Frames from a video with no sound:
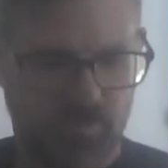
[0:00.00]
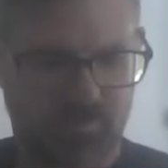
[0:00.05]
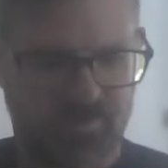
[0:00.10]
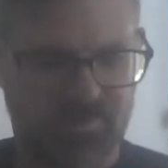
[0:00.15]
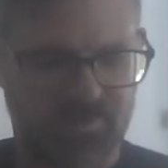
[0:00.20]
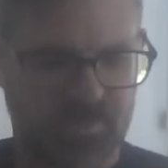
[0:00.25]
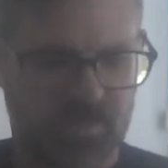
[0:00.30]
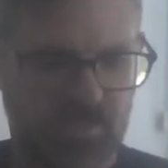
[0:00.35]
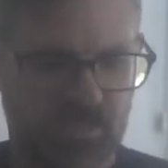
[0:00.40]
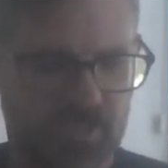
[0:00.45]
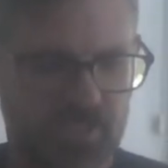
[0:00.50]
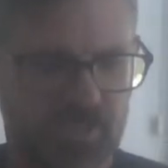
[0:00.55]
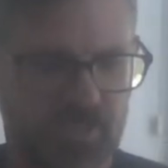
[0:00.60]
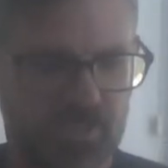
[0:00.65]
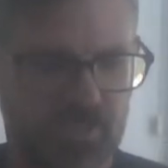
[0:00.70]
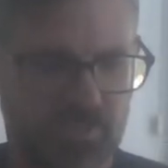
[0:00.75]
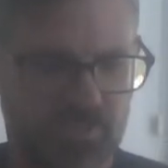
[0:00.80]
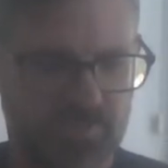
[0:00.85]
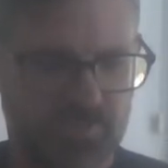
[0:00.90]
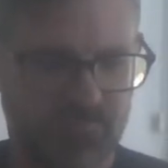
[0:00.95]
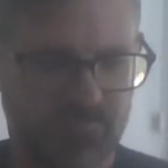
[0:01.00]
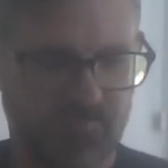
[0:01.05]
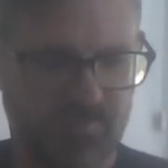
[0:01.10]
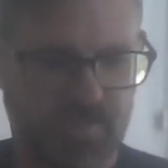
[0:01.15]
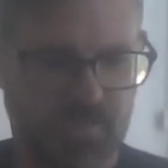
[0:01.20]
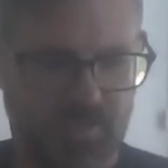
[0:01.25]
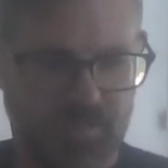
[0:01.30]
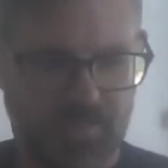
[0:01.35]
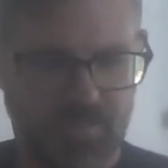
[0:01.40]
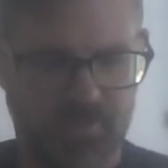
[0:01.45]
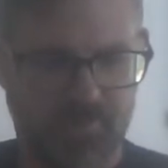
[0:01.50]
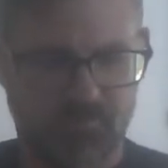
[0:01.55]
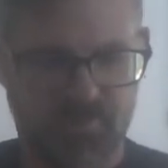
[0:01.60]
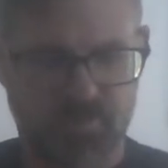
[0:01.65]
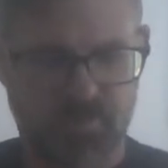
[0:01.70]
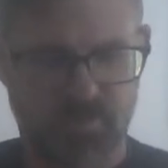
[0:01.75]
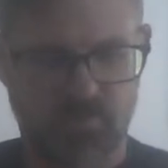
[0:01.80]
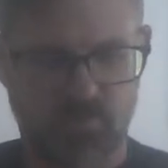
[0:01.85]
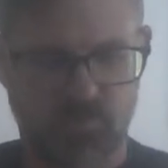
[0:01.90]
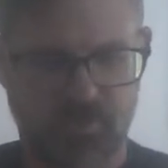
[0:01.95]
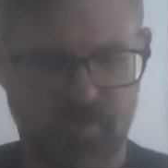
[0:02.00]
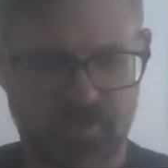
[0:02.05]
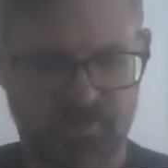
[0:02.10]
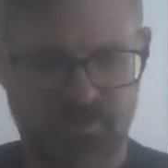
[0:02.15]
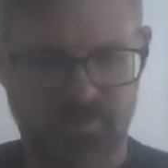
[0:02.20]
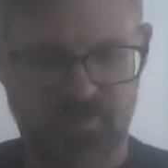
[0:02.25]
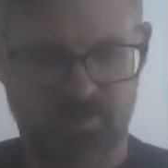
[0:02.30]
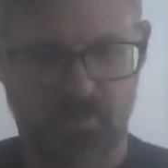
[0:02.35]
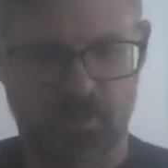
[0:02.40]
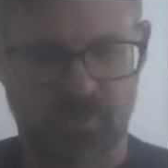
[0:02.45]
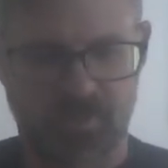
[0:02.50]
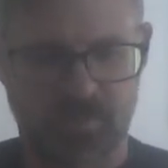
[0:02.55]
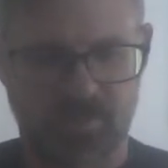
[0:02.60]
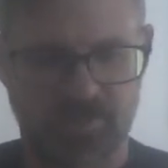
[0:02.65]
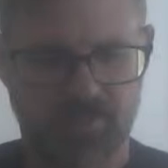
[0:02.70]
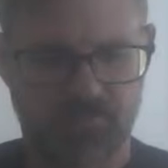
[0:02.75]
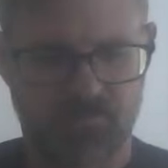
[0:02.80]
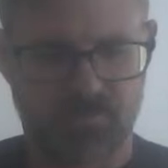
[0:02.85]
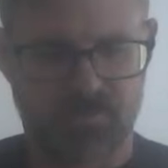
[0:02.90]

We set a line condition of 9, position location, equal line of